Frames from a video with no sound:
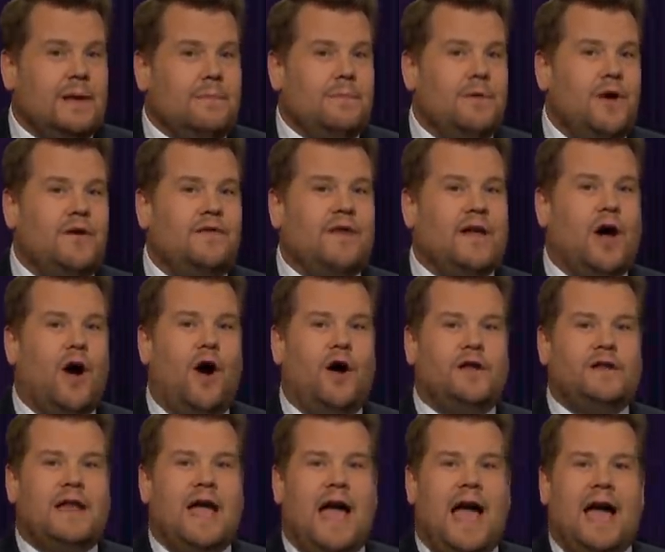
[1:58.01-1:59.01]
Moving
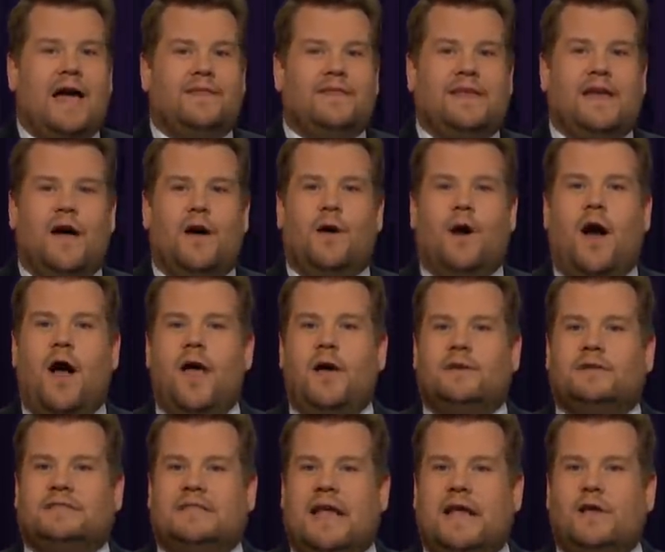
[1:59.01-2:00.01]
on, at the
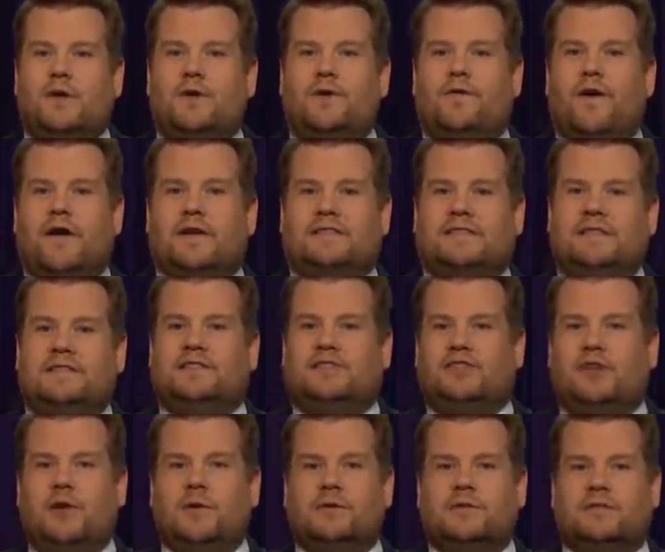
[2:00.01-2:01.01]
Ohio State University,
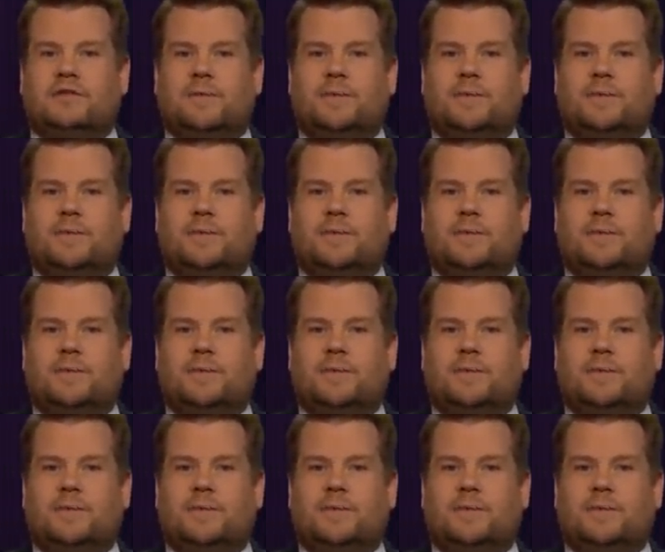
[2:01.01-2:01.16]
students